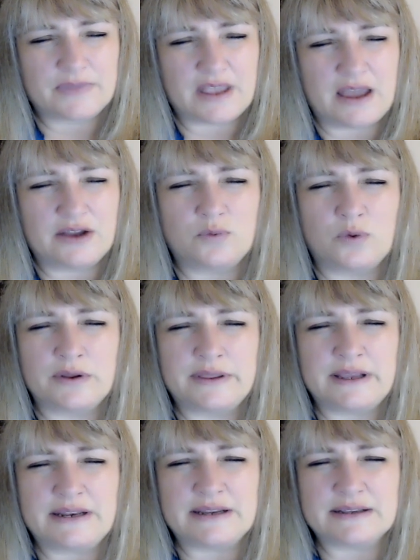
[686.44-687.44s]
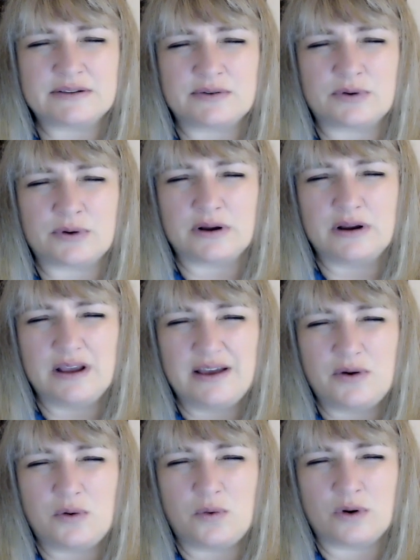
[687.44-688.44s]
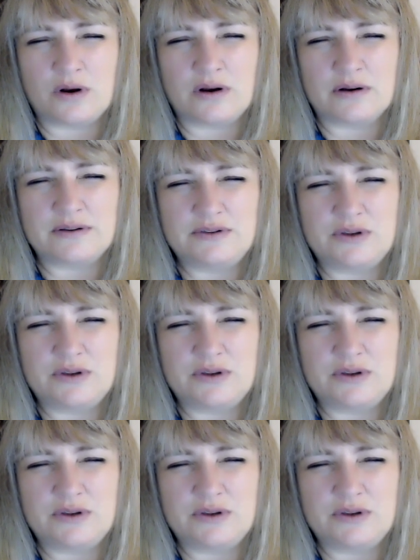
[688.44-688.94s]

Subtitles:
unworthiness or